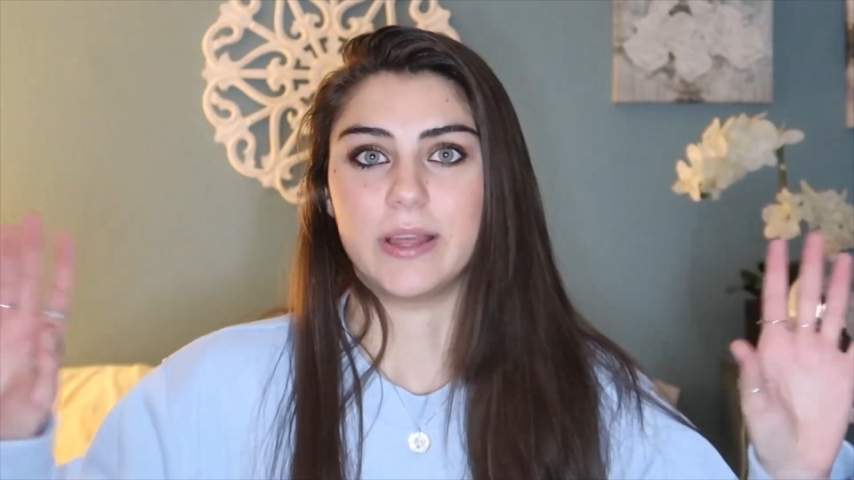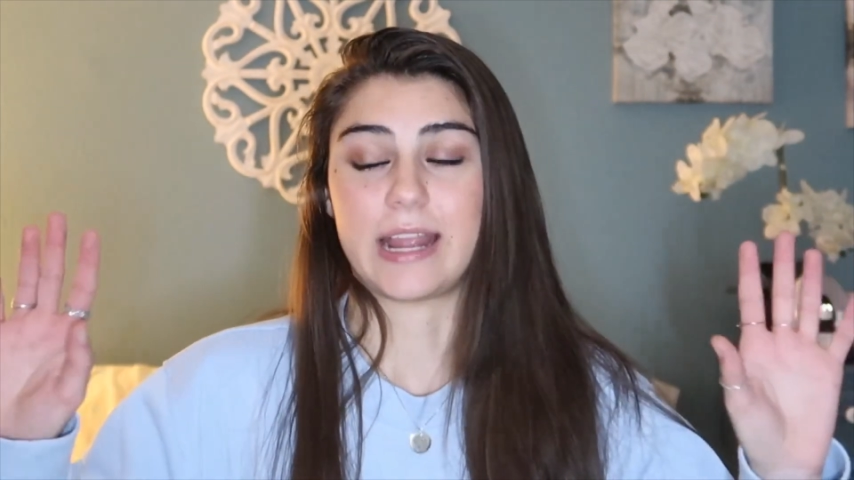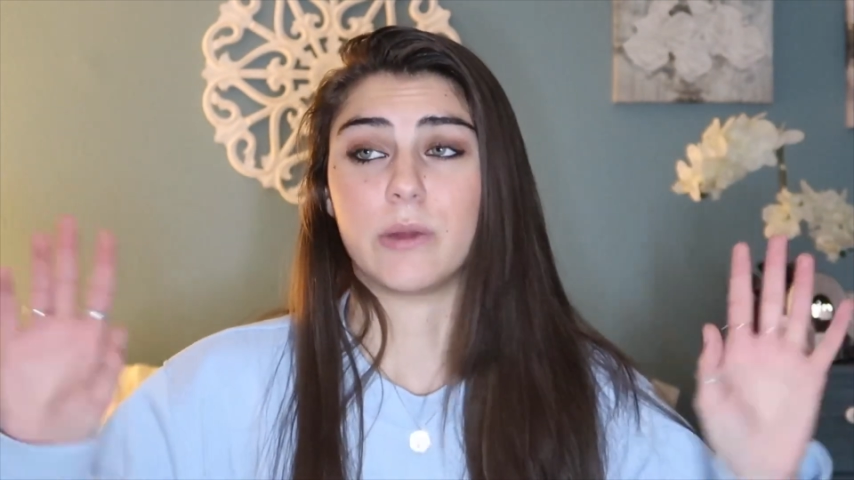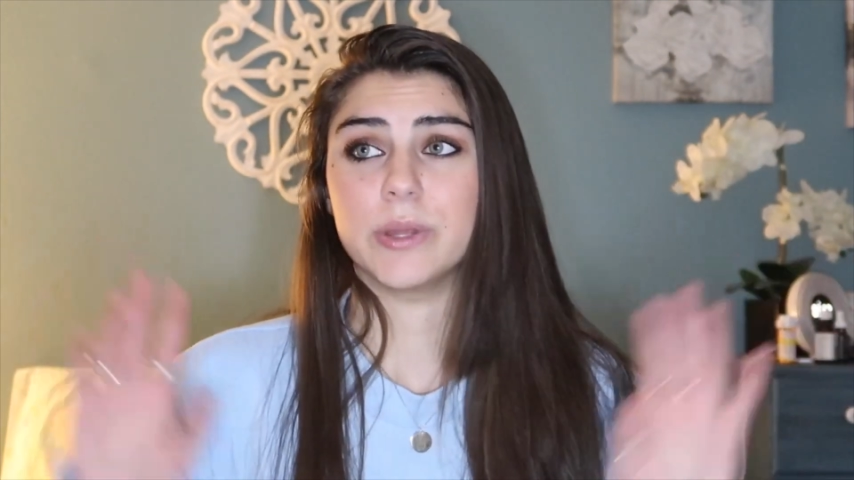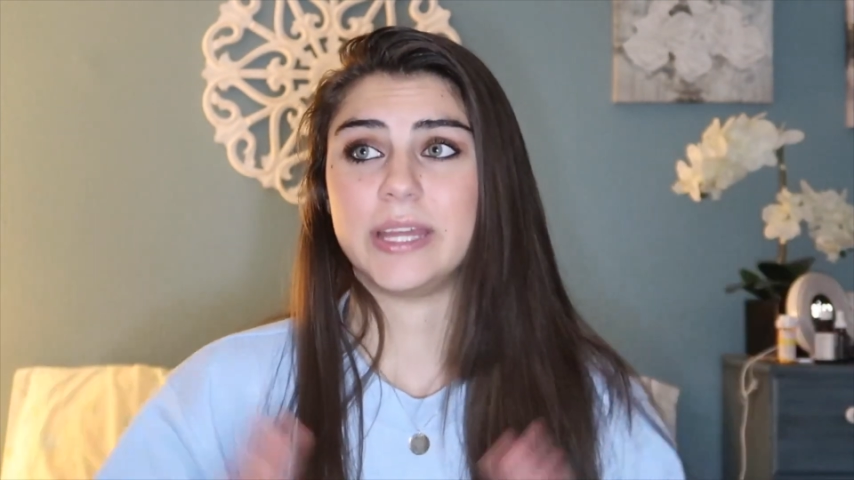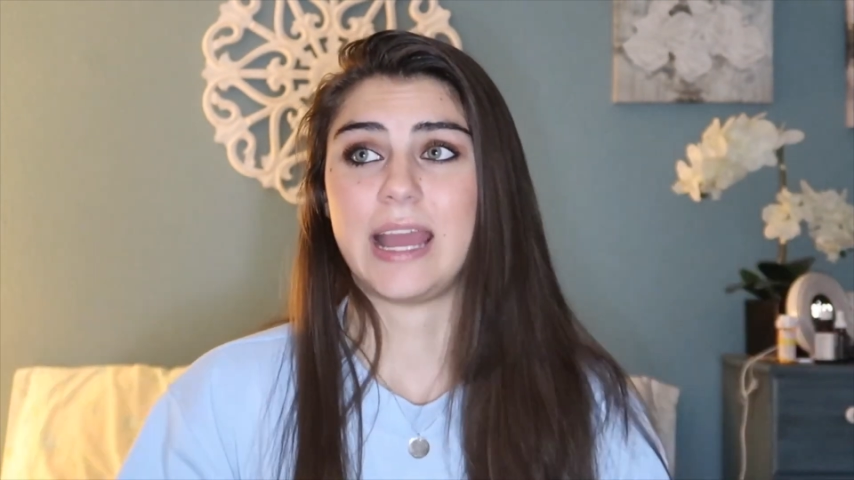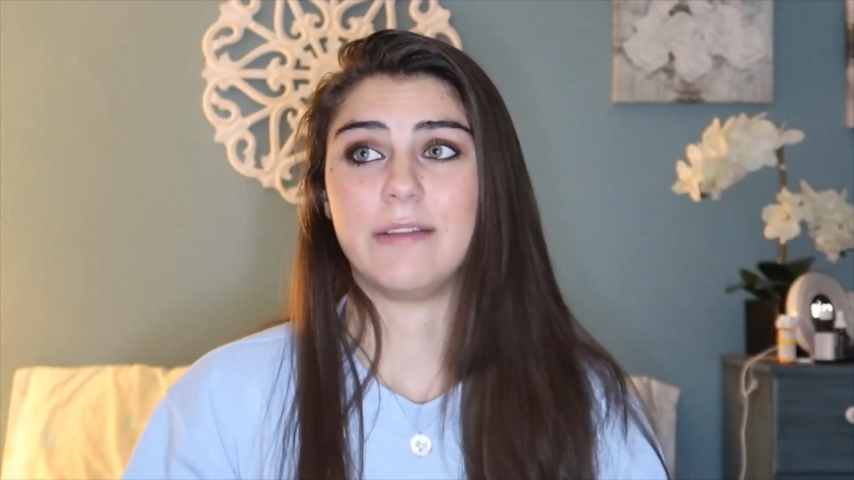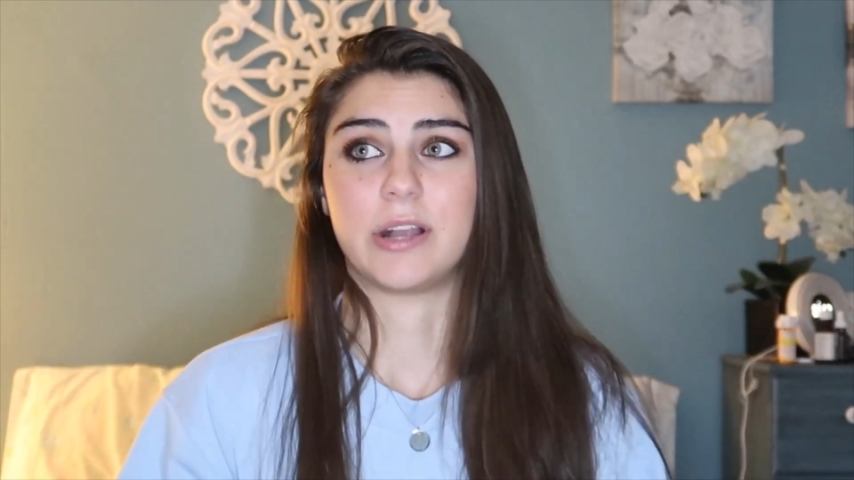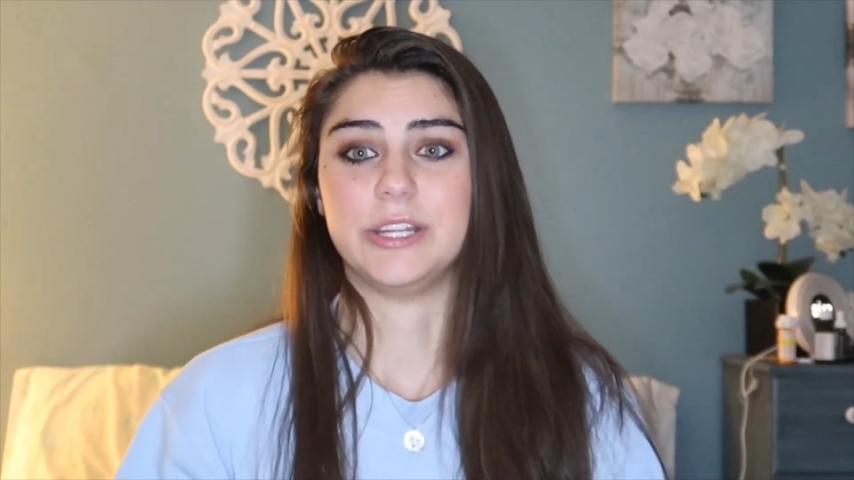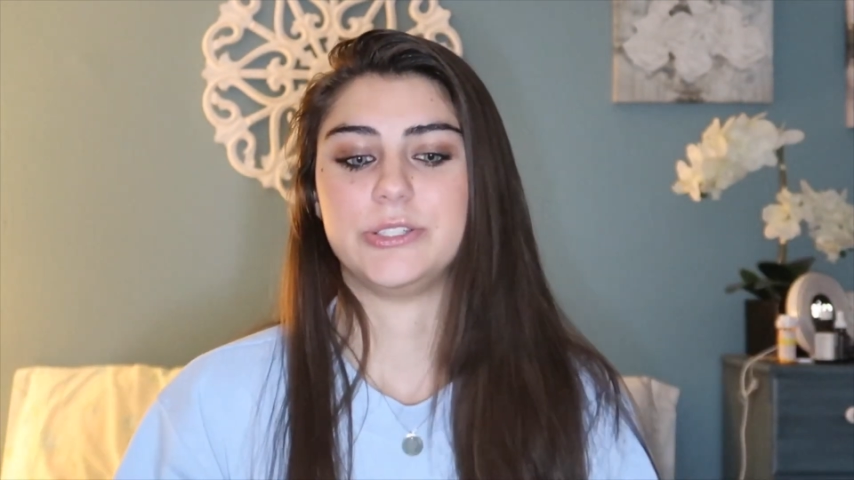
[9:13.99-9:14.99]
Like I really
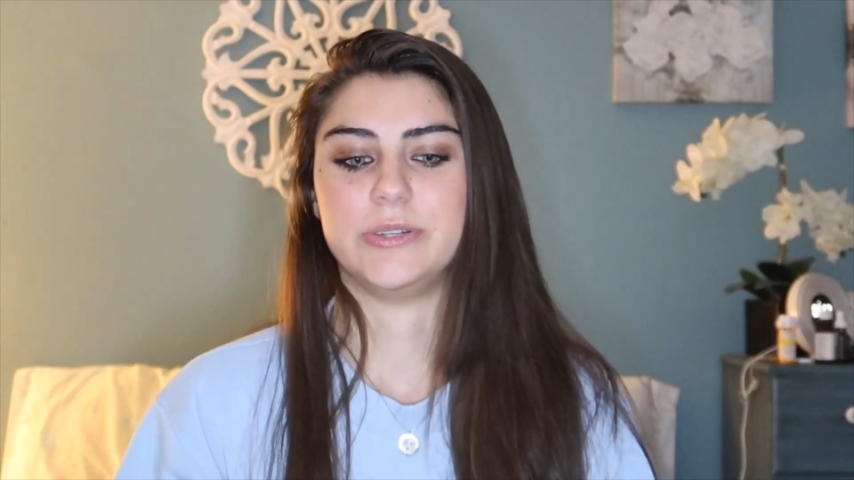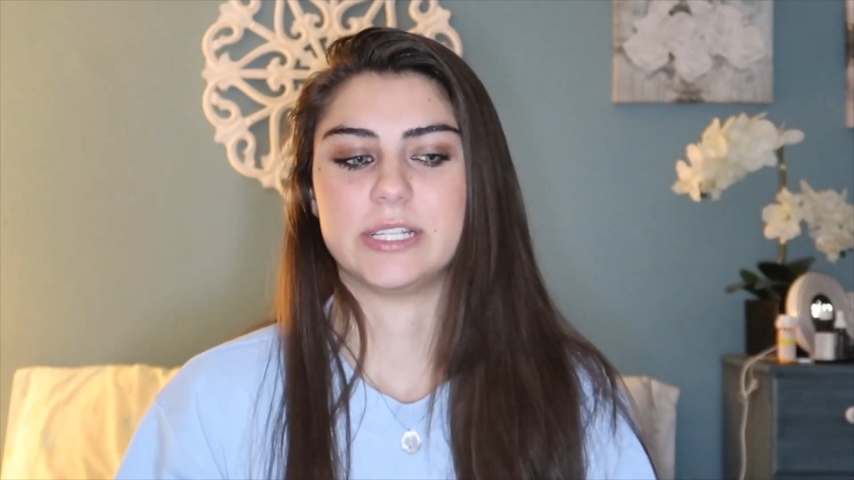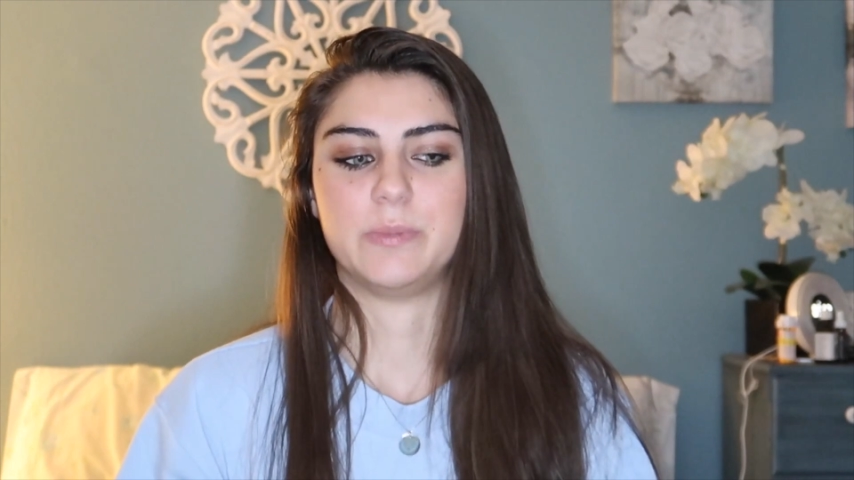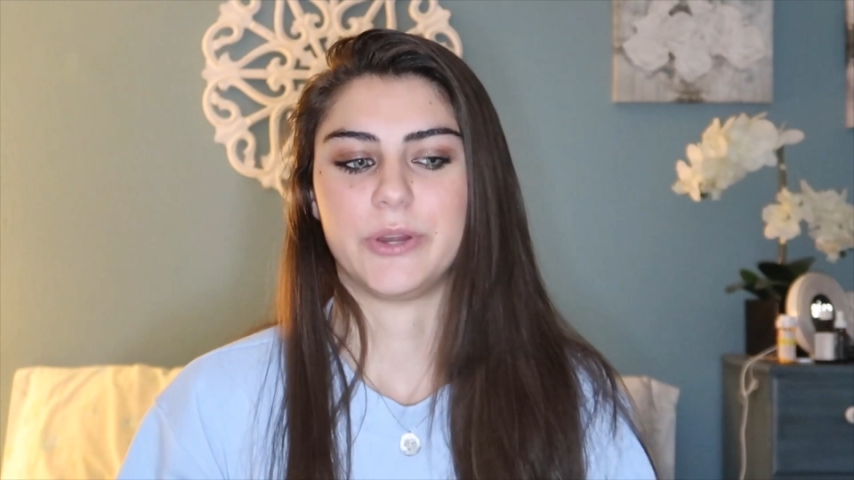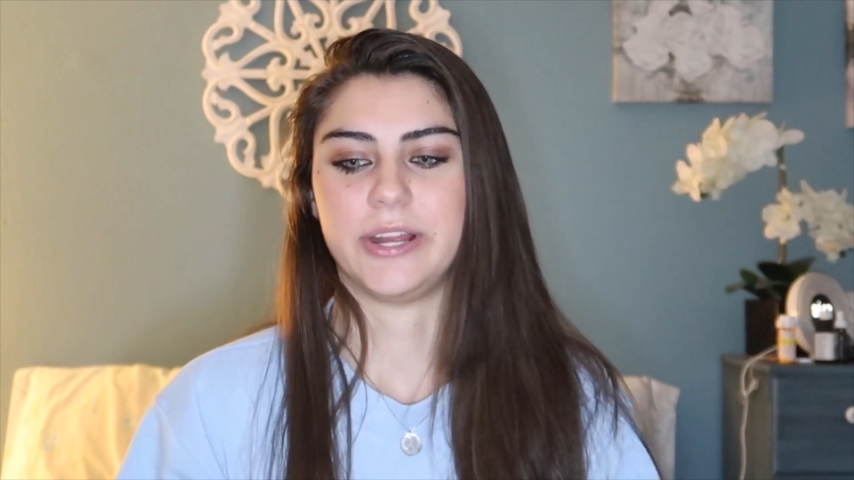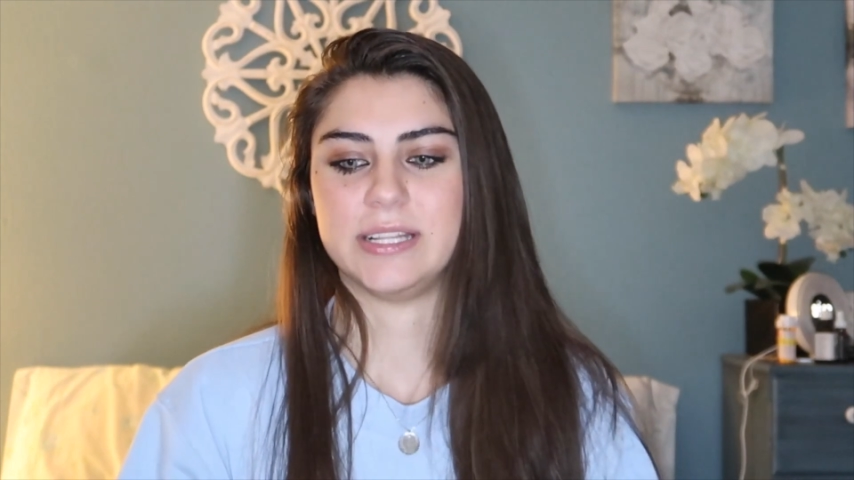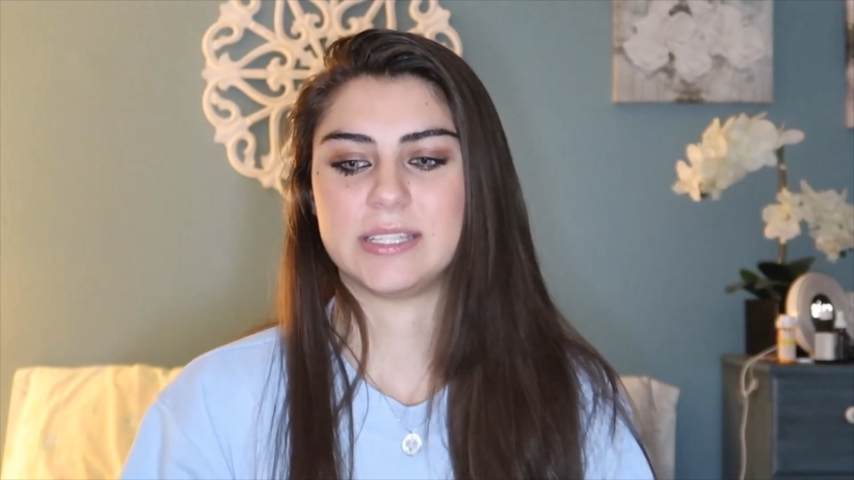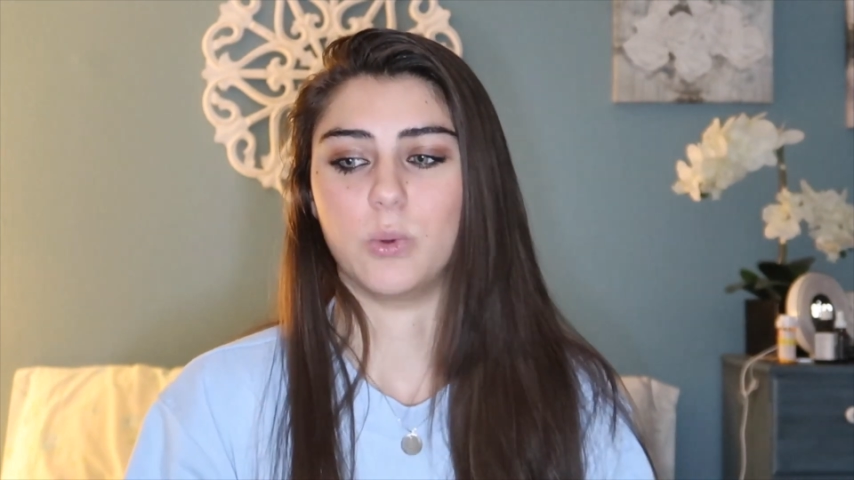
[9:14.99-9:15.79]
have got to experience